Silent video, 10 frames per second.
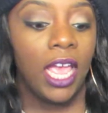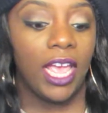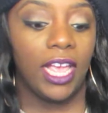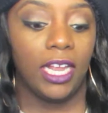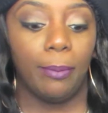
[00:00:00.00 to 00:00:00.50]

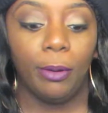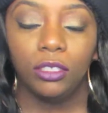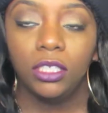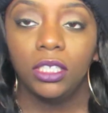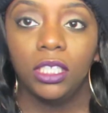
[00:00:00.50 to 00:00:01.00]
and I
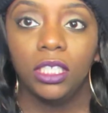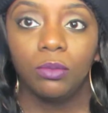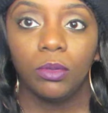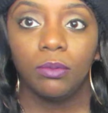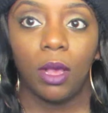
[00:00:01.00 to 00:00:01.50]
purchased this
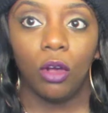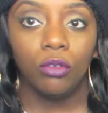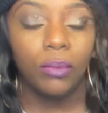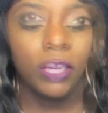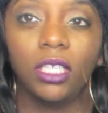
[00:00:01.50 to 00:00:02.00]
with my
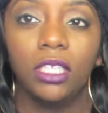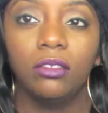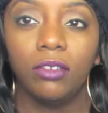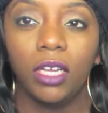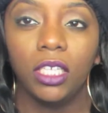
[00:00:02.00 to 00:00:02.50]
own money.
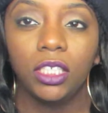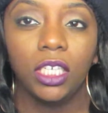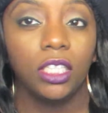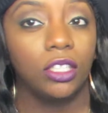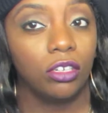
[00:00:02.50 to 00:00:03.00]

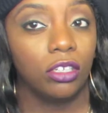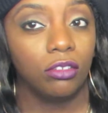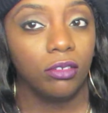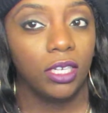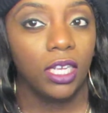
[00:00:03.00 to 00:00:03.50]

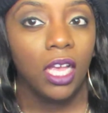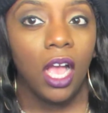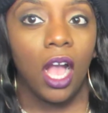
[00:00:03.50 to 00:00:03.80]
333